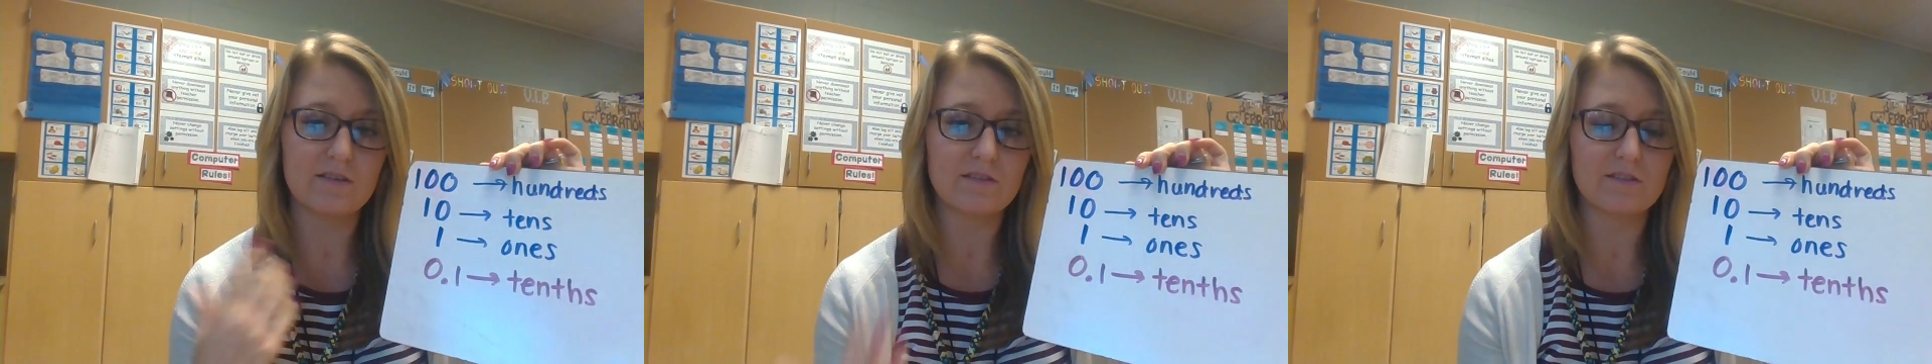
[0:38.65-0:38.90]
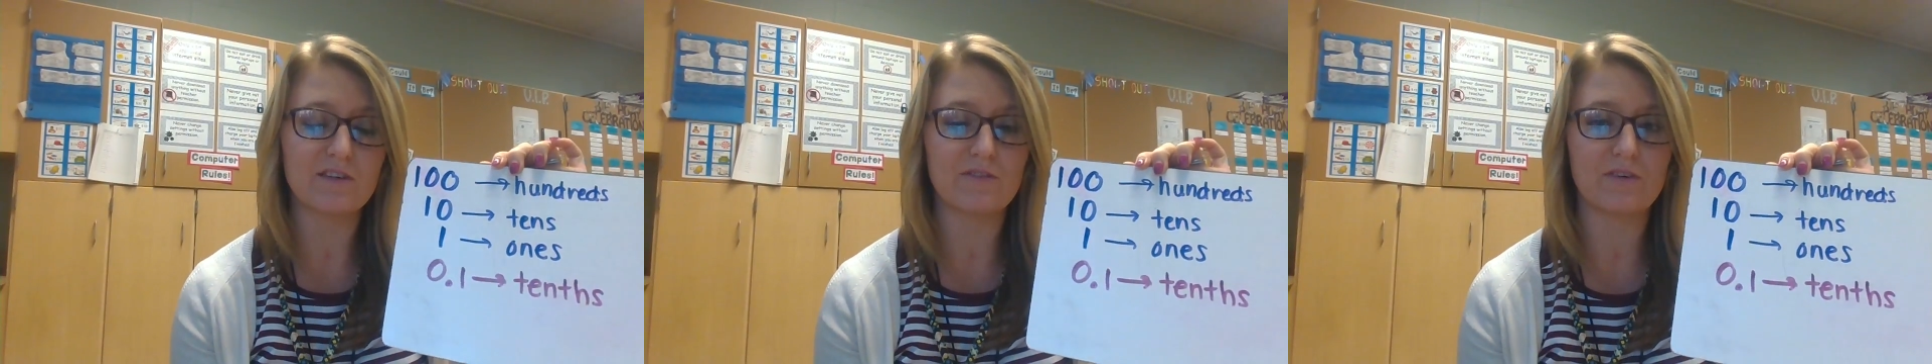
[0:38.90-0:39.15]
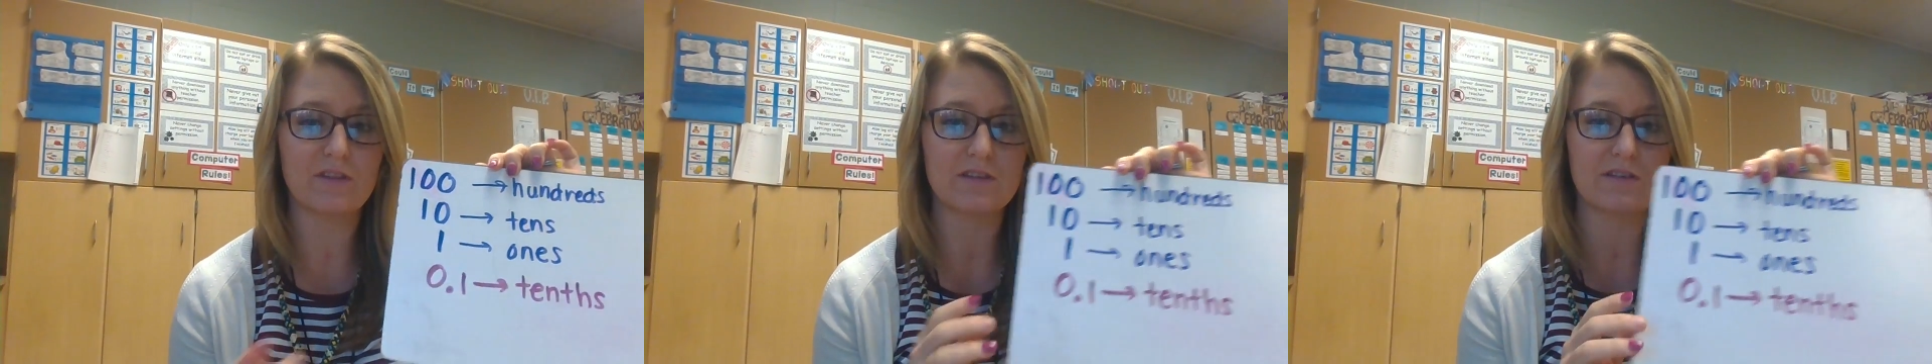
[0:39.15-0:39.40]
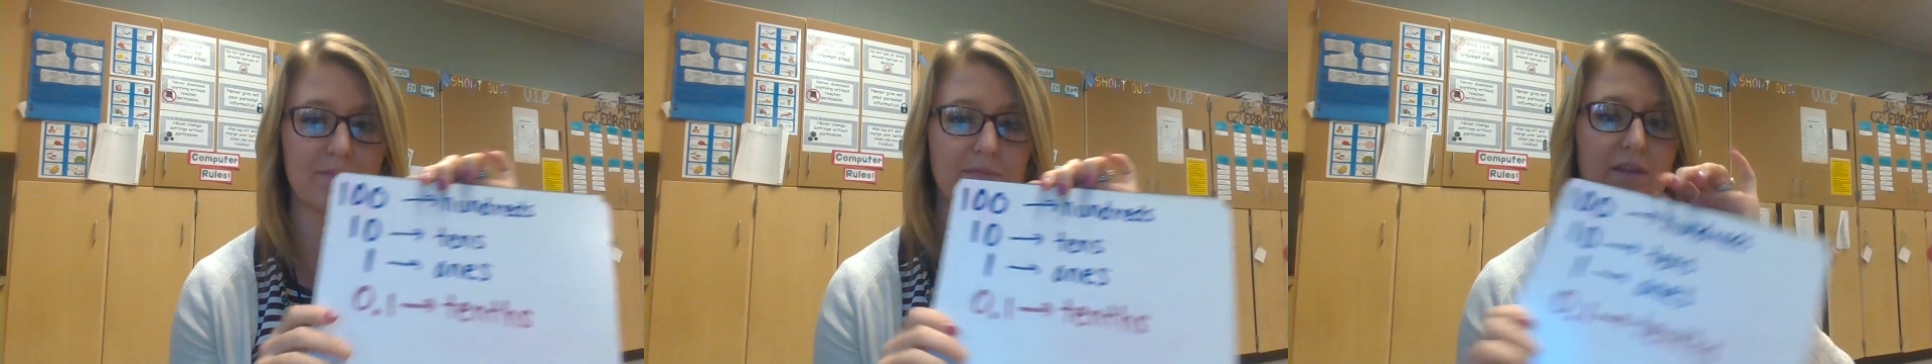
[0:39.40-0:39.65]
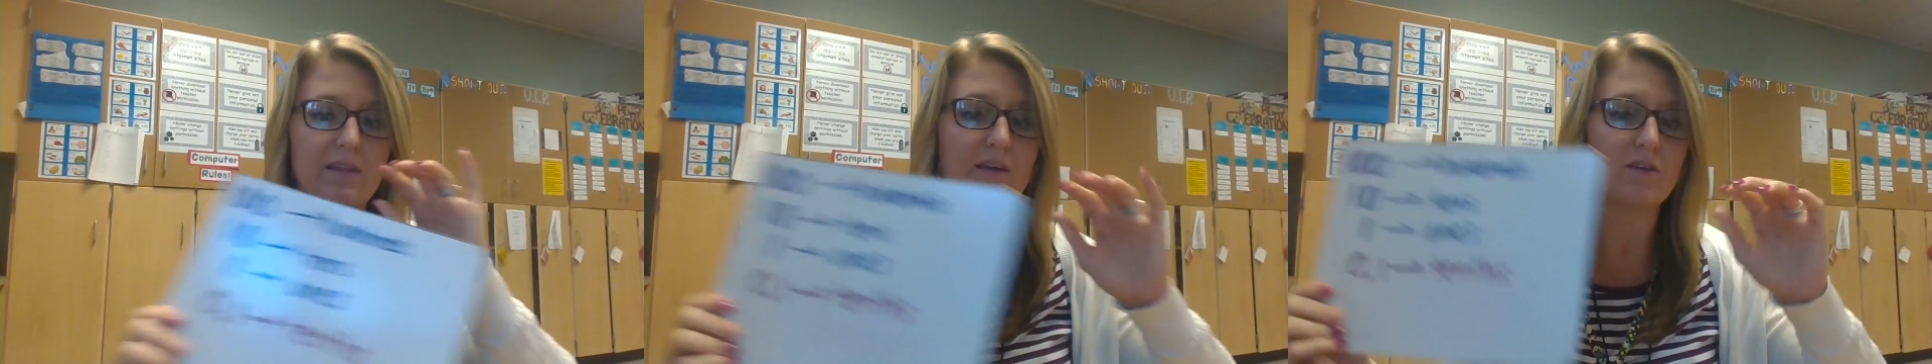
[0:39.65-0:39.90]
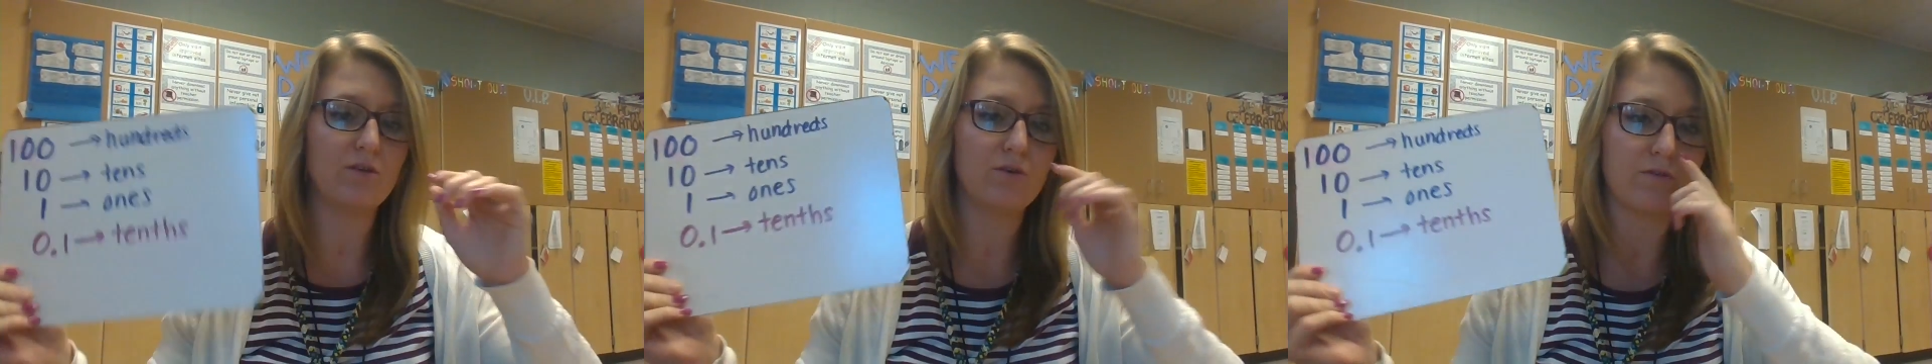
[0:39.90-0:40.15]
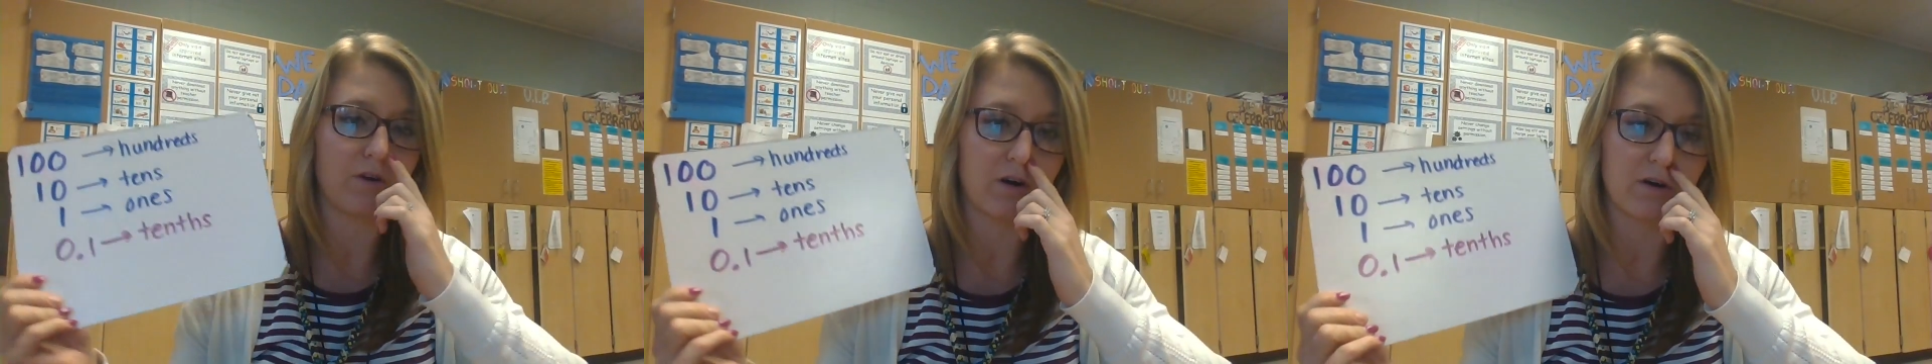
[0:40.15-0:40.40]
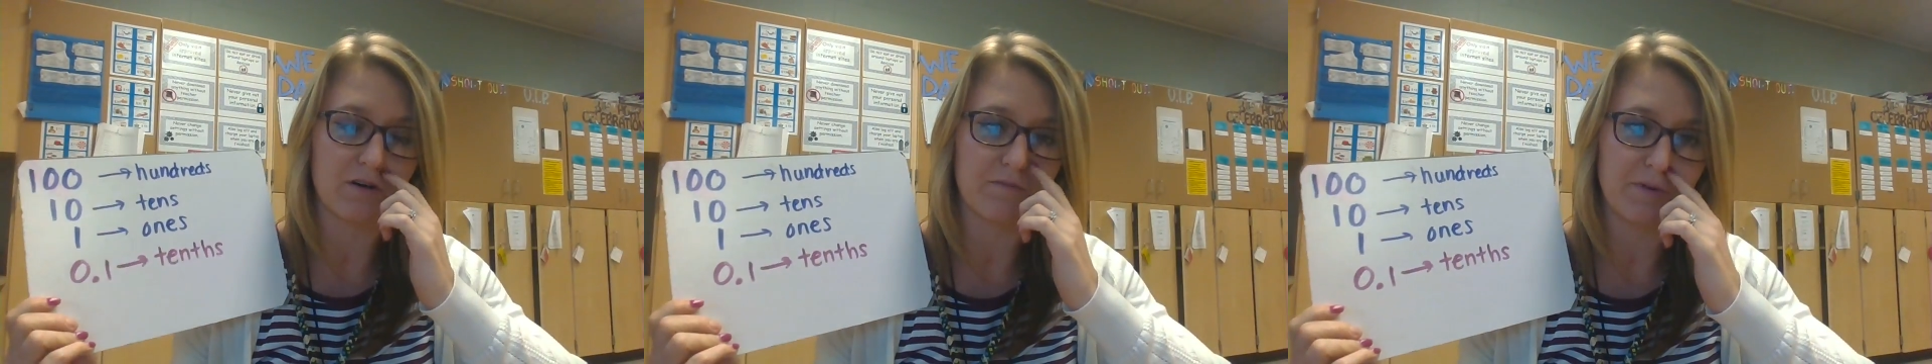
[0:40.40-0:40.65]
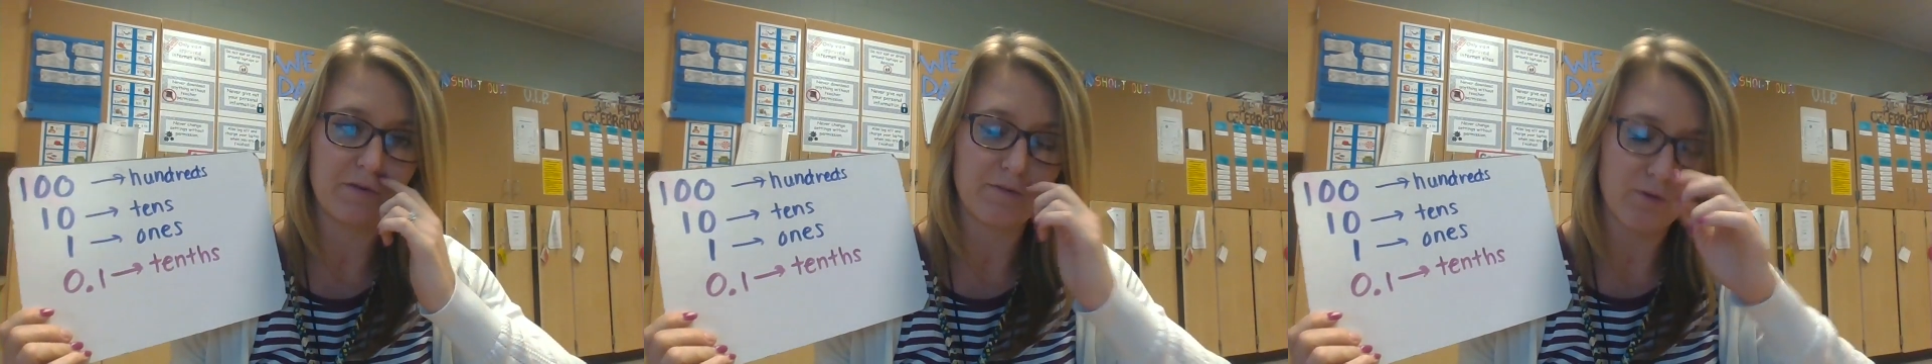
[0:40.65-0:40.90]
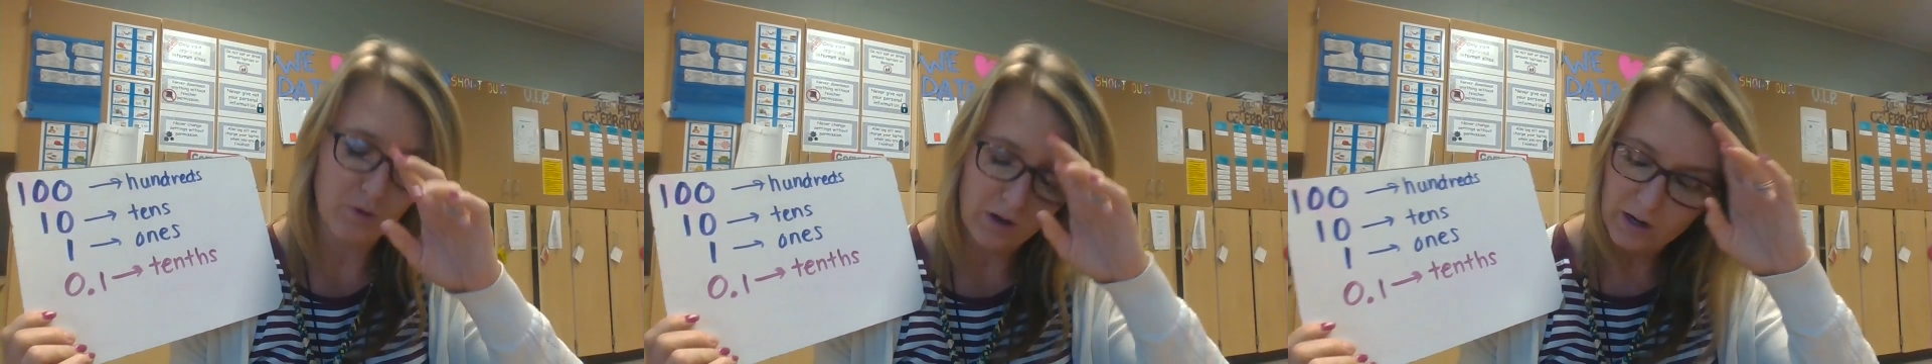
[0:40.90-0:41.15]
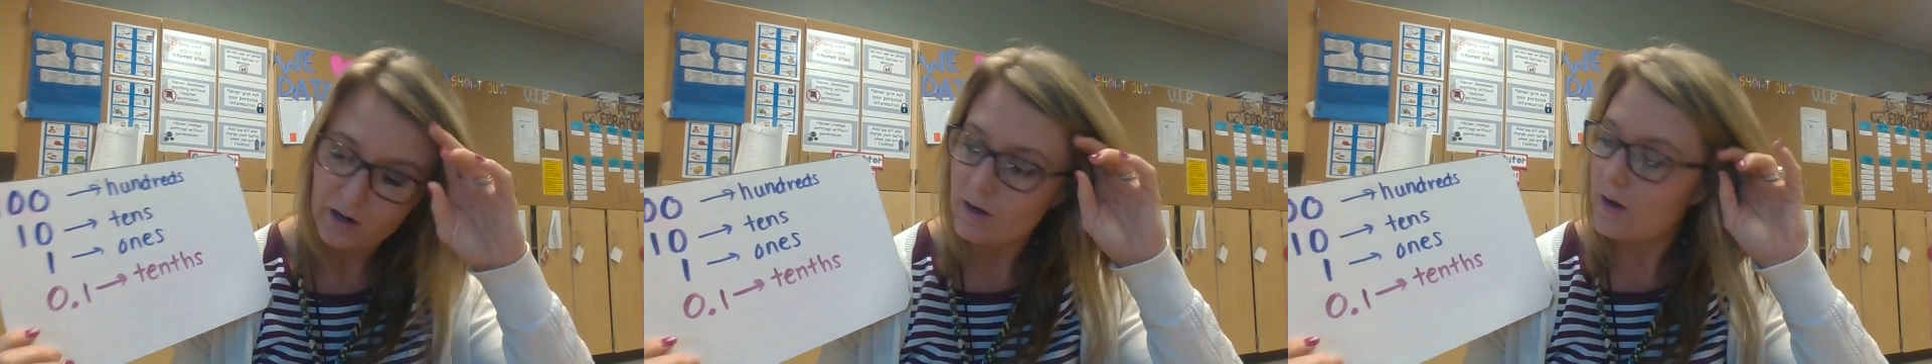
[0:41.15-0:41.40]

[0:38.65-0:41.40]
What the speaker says: a little different than something that you've heard of before.